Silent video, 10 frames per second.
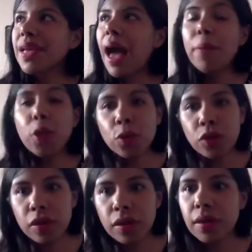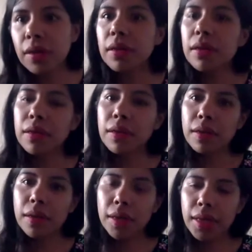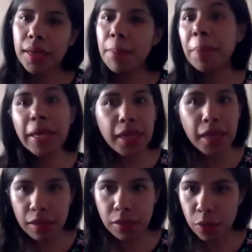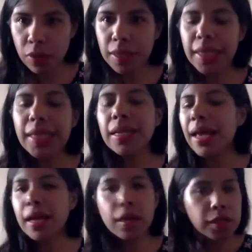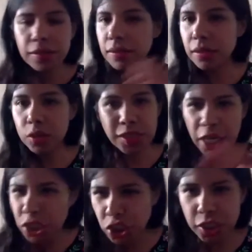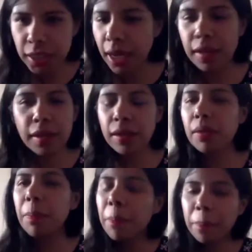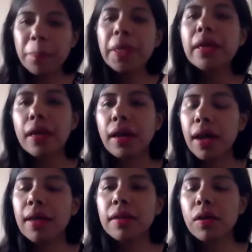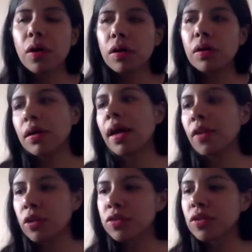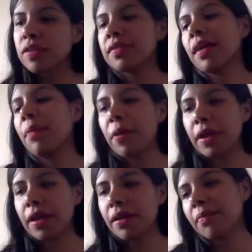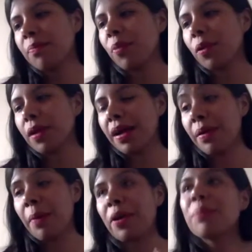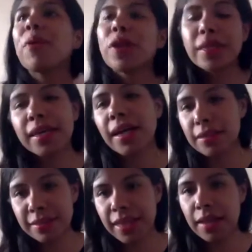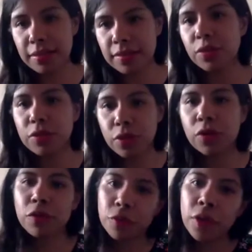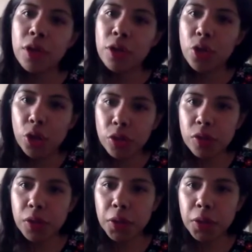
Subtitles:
beauty in picking, no? In like searching and picking, and also it's a very political stance of not